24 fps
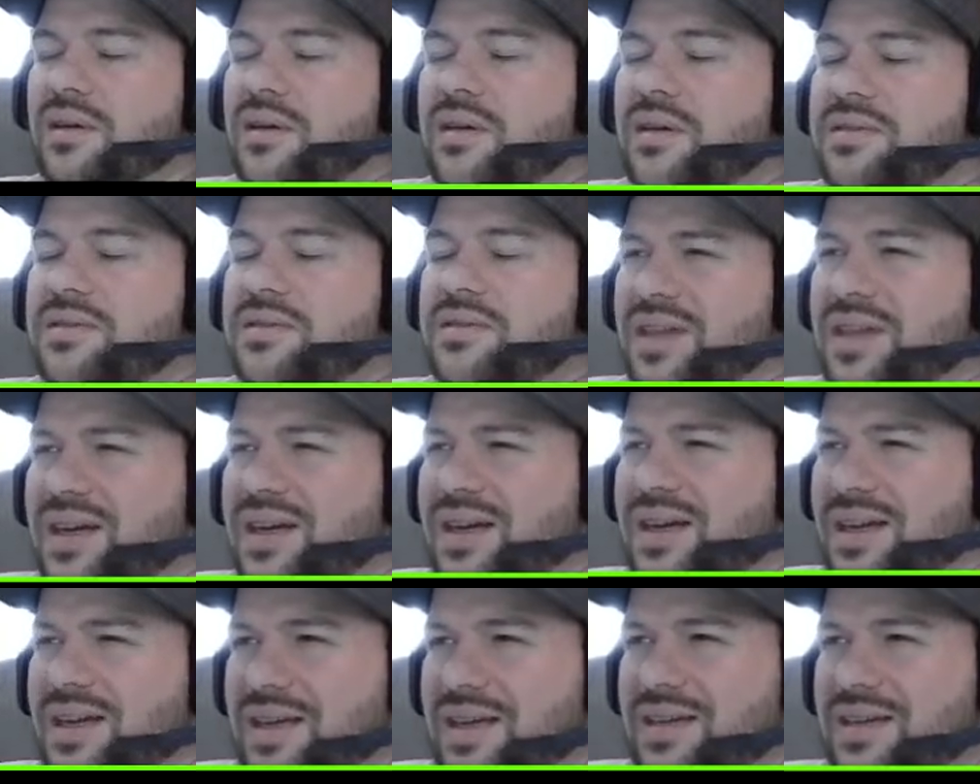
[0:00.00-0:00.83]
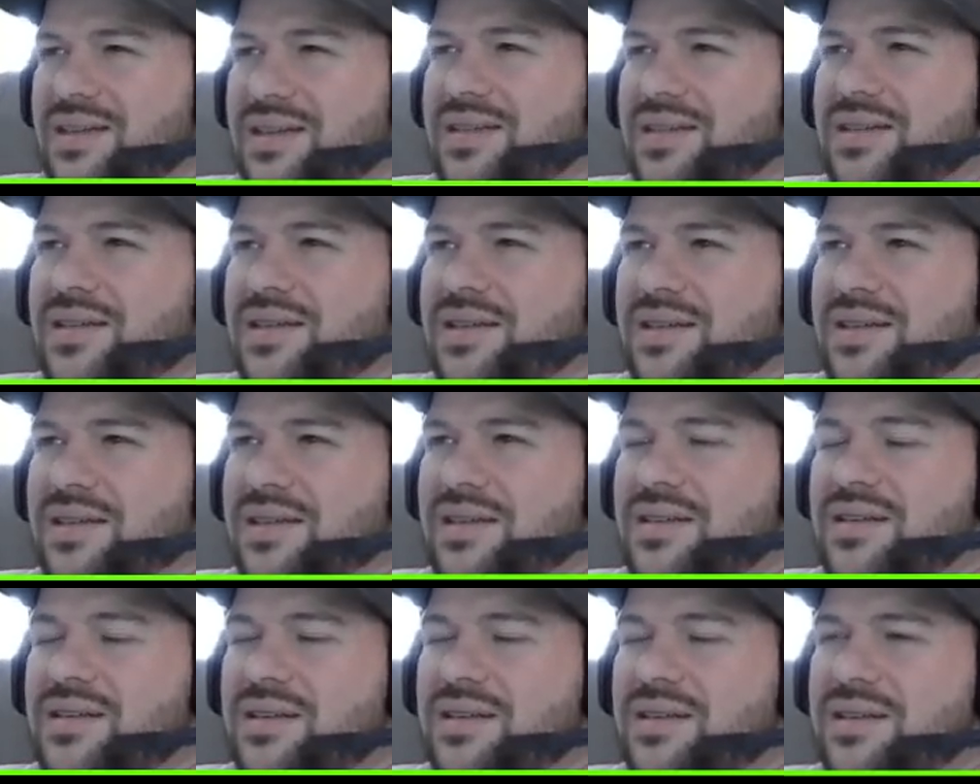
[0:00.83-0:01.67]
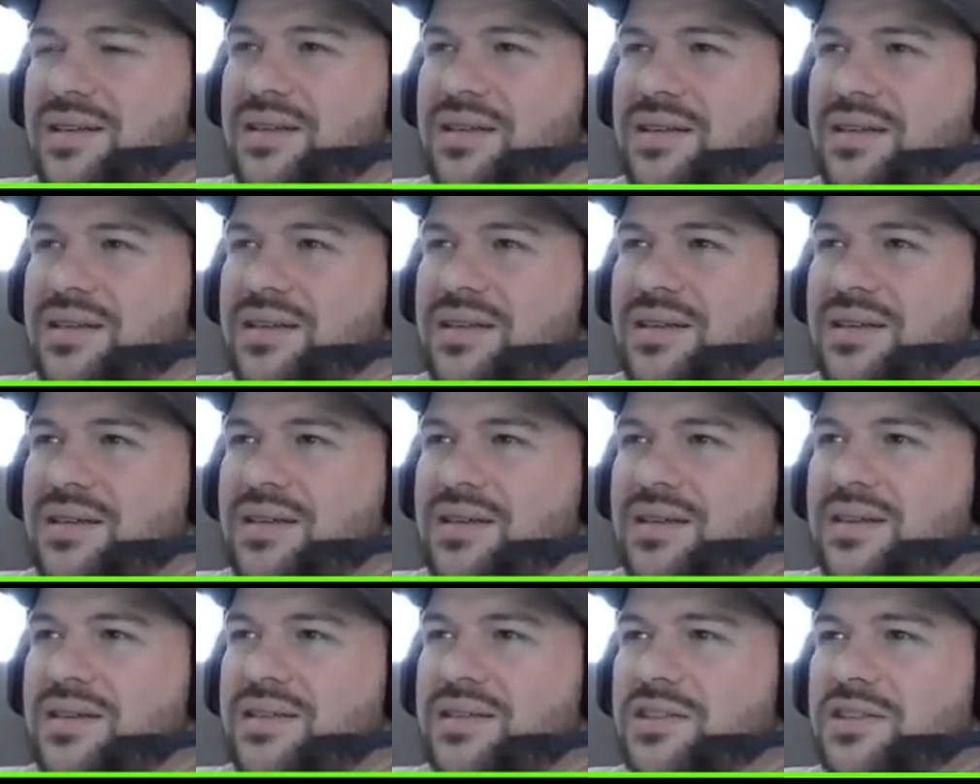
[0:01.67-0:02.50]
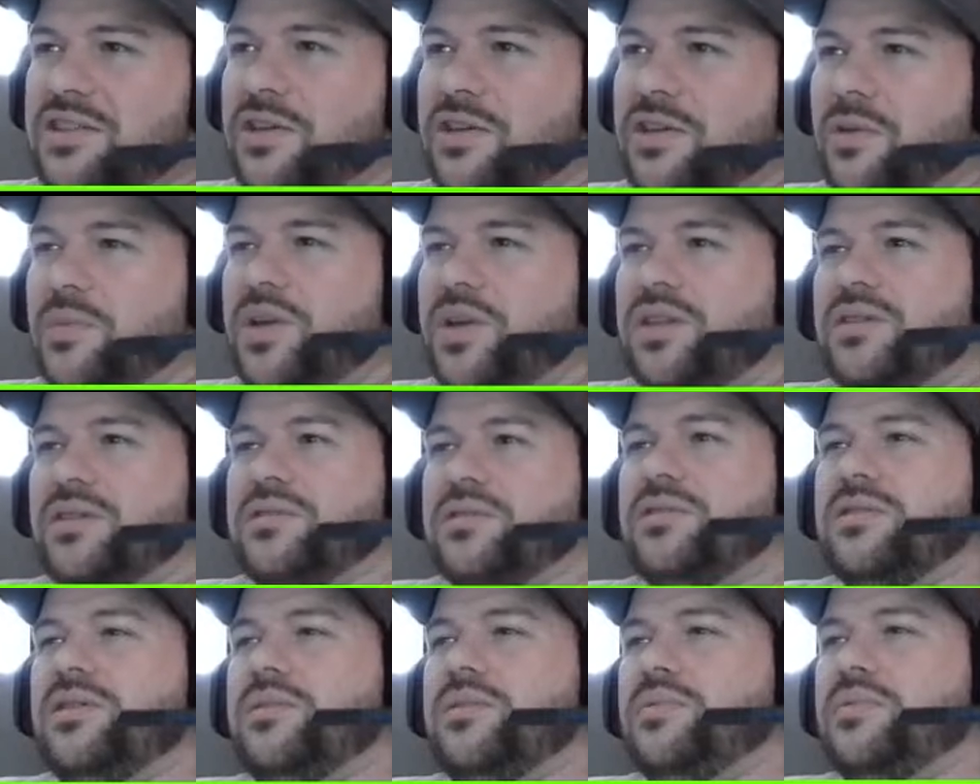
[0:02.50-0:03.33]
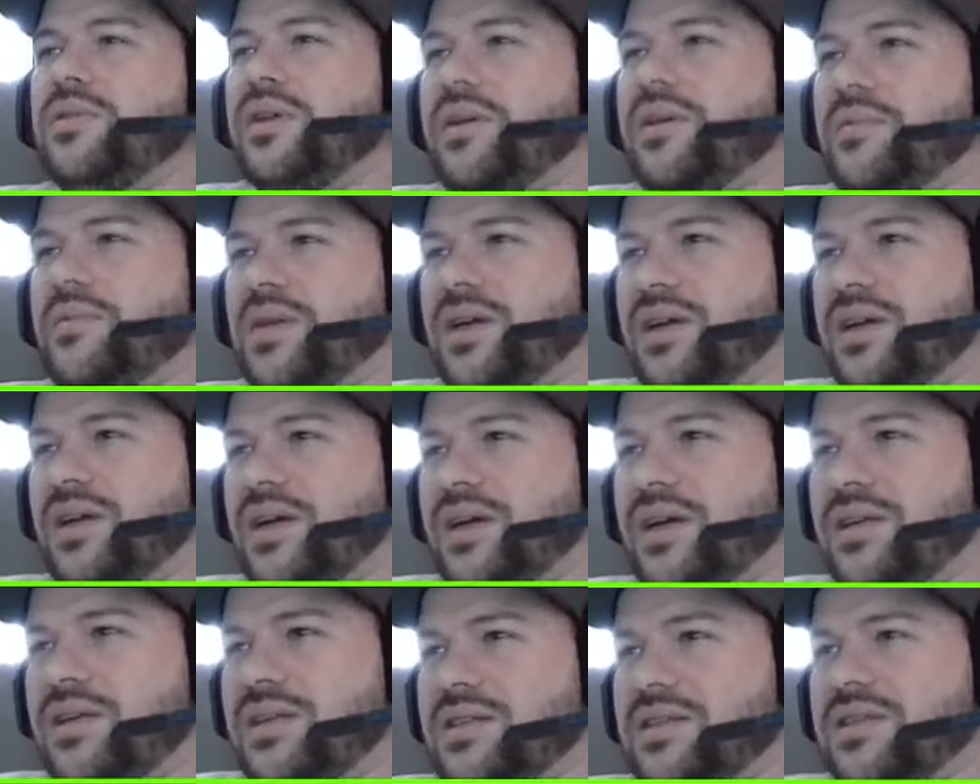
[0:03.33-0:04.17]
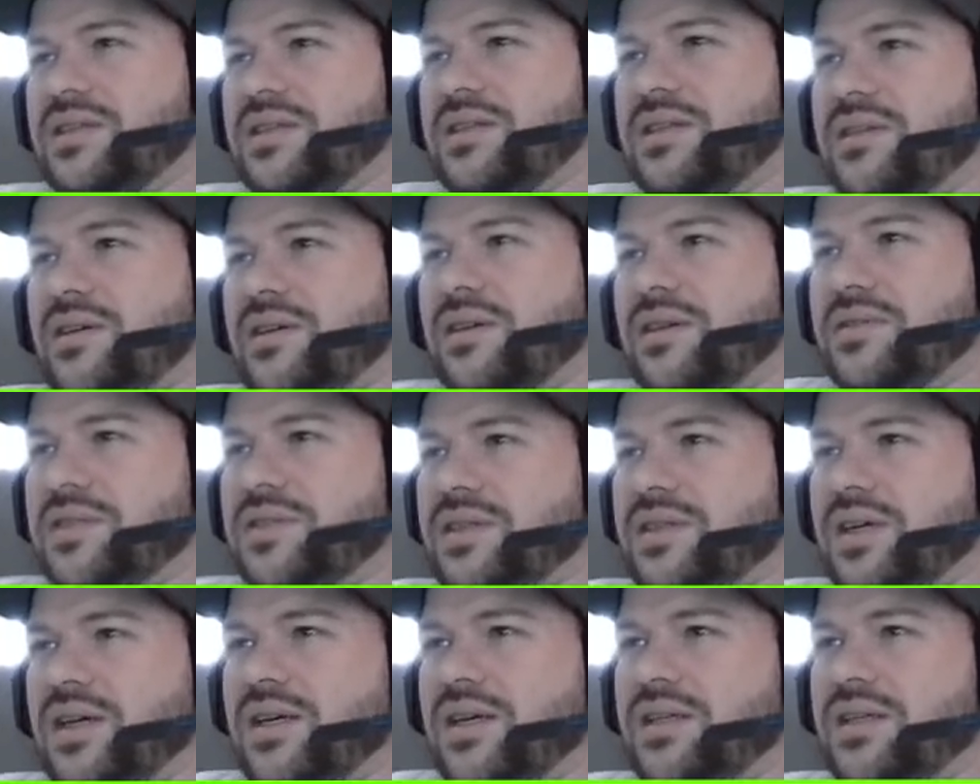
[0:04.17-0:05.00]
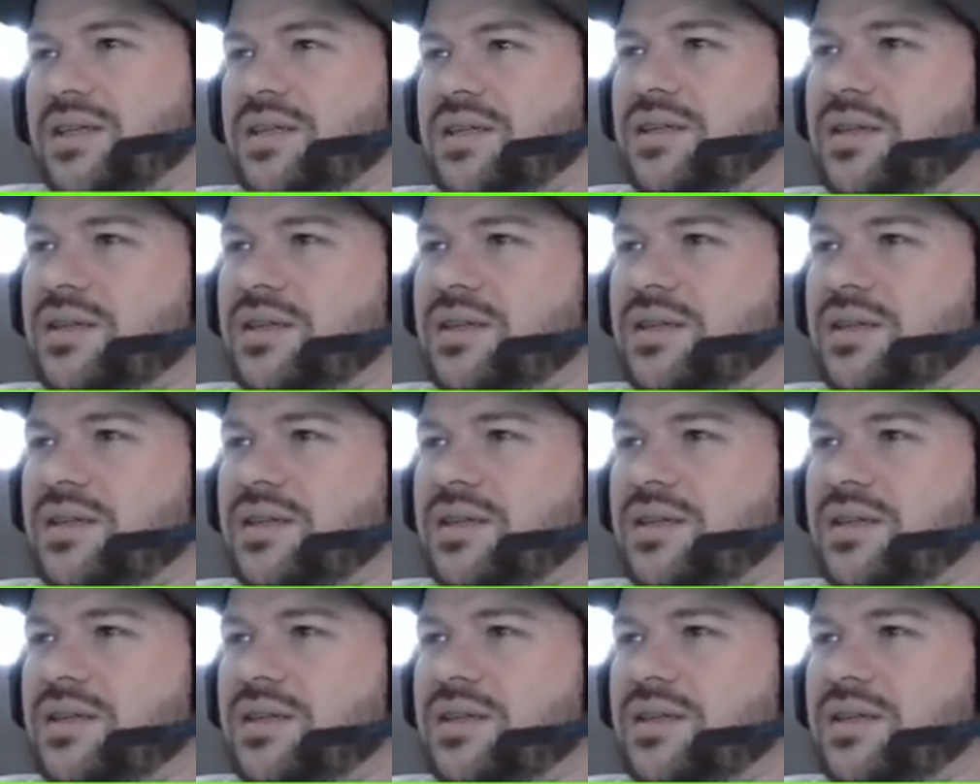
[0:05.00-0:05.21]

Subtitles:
Offsides. Show me the replay, man. I didn't see offsides.